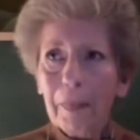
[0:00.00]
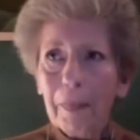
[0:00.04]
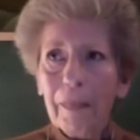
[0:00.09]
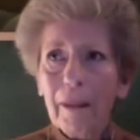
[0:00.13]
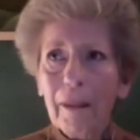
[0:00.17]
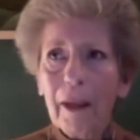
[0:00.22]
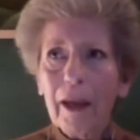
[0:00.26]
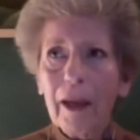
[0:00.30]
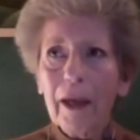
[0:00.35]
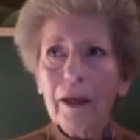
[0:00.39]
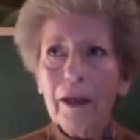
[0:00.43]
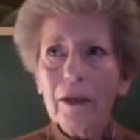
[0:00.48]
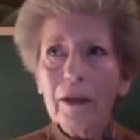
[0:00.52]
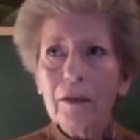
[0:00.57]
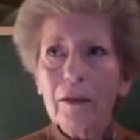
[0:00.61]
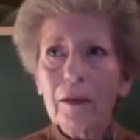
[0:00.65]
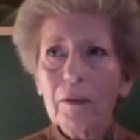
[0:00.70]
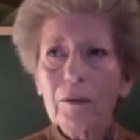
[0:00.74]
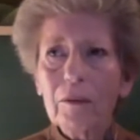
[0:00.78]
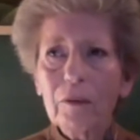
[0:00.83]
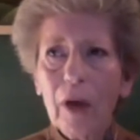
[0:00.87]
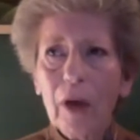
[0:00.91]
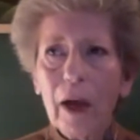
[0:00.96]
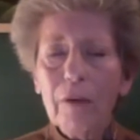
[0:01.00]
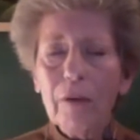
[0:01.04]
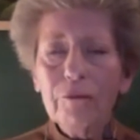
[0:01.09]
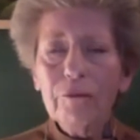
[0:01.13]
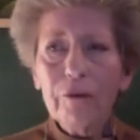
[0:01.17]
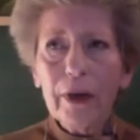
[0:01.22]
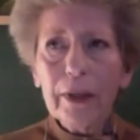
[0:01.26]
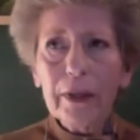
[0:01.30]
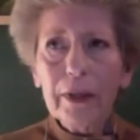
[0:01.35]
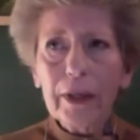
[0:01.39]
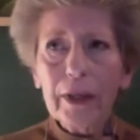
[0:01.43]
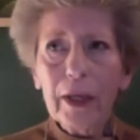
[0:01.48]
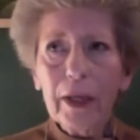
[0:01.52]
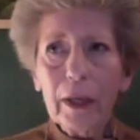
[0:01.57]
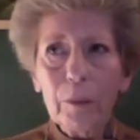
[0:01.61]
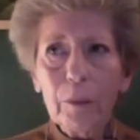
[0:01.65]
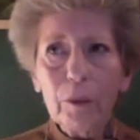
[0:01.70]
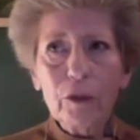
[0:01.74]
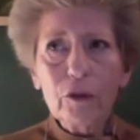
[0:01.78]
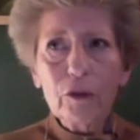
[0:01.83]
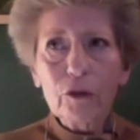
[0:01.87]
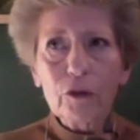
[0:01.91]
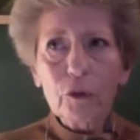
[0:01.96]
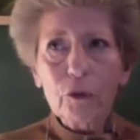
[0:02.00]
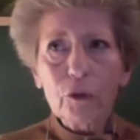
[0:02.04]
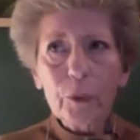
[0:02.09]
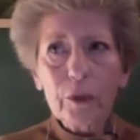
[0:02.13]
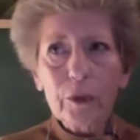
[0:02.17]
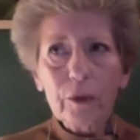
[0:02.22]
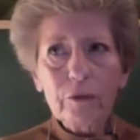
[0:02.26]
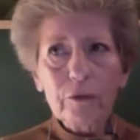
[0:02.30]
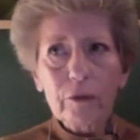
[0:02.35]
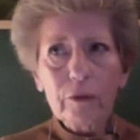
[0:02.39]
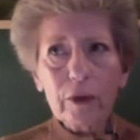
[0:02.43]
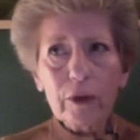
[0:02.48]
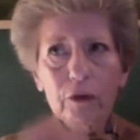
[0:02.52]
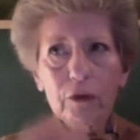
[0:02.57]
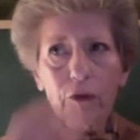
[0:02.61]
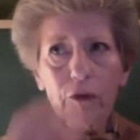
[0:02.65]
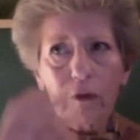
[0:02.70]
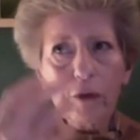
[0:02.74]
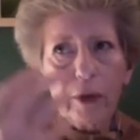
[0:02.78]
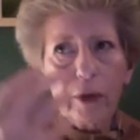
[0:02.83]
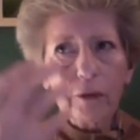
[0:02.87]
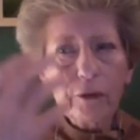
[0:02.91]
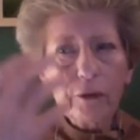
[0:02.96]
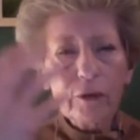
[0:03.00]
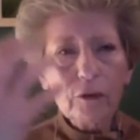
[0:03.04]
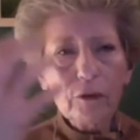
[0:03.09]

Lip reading: And I finally came into the realization that